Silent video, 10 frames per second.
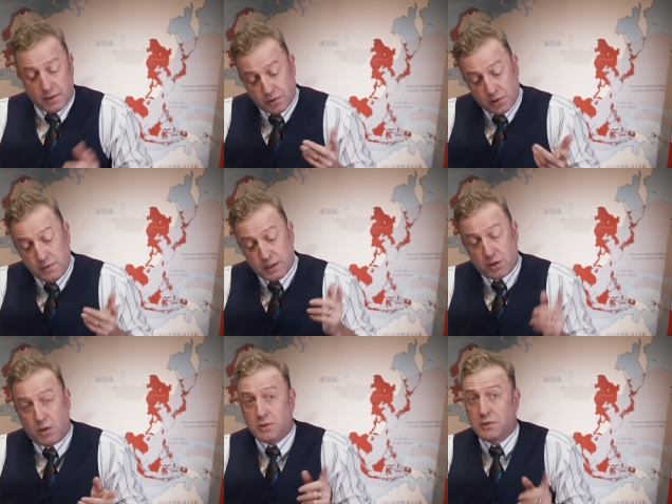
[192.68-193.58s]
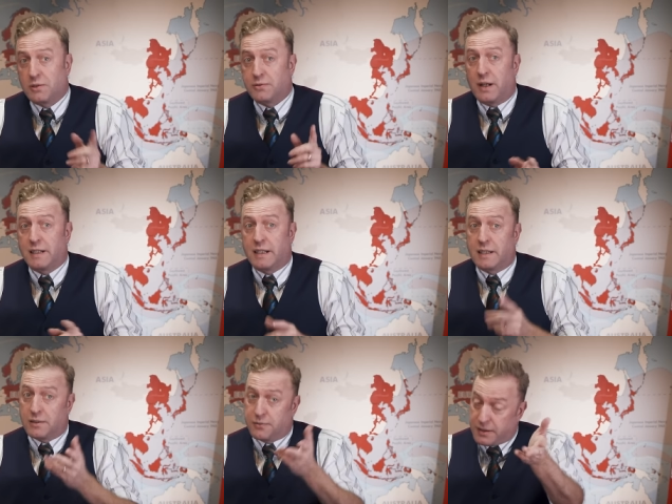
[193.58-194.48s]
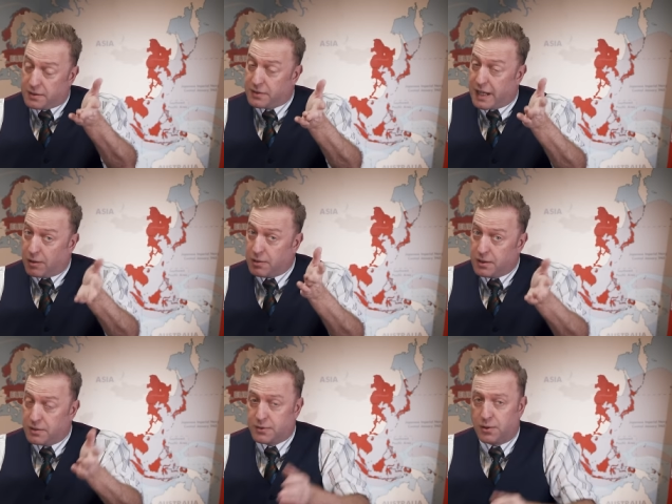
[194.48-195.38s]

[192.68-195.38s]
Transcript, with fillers: The Soviets are still fighting in the field now, of